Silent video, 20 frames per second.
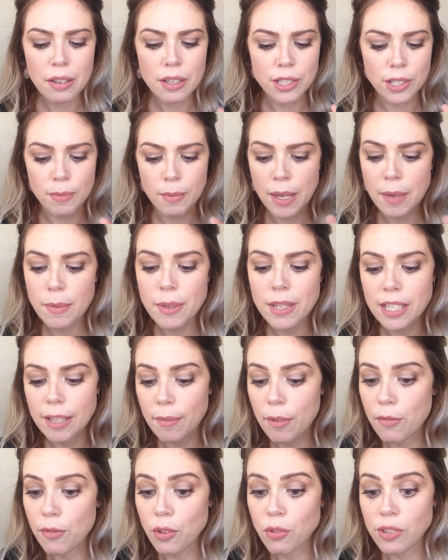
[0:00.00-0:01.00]
So maybe
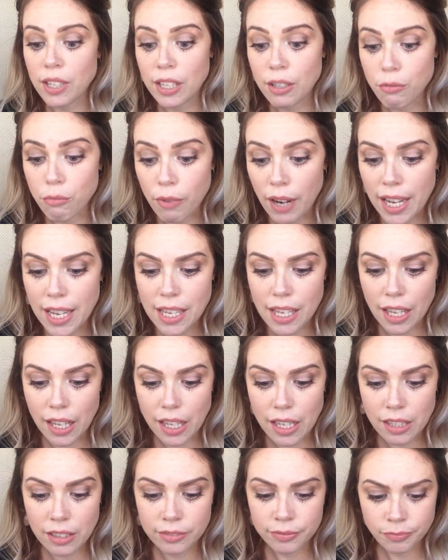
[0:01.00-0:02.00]
some of you need
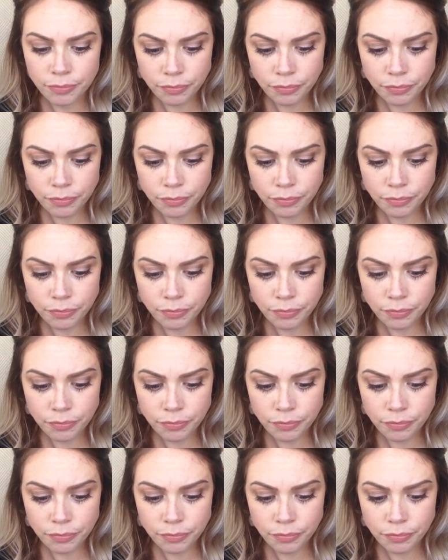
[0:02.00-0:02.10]
Reiki.